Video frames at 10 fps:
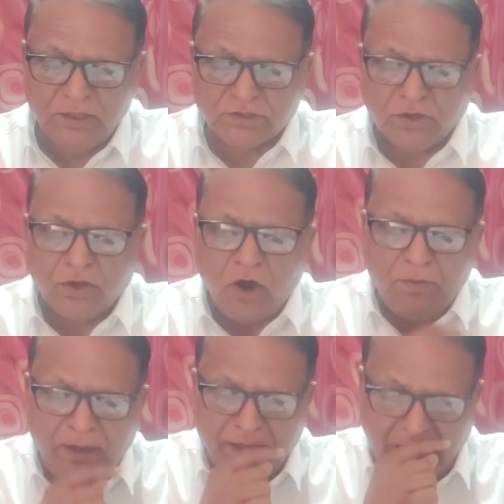So
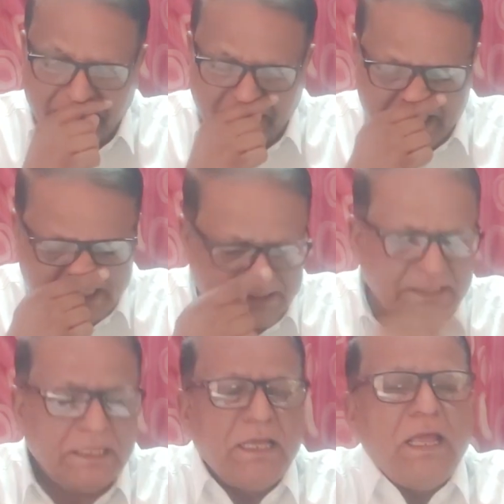government
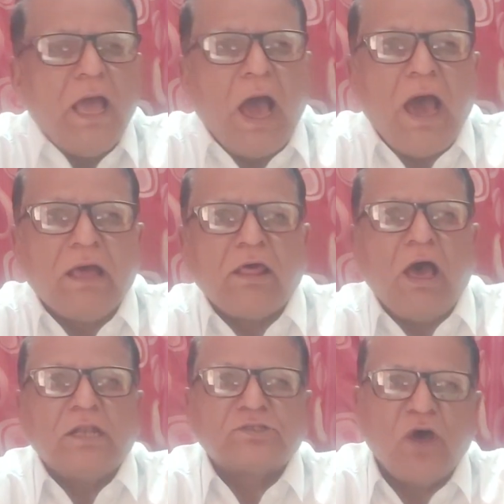analysts are
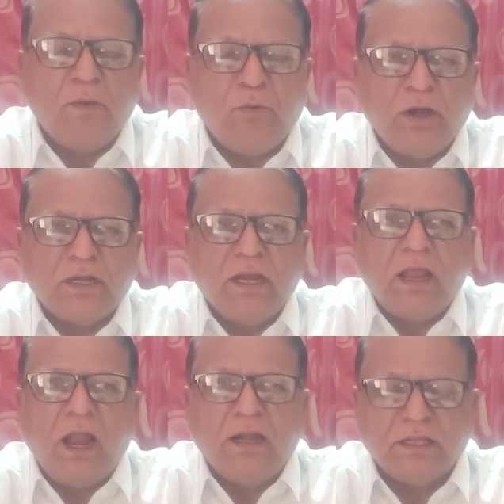also
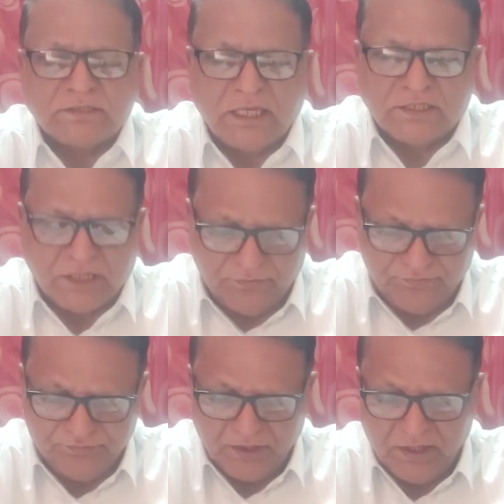appointed under section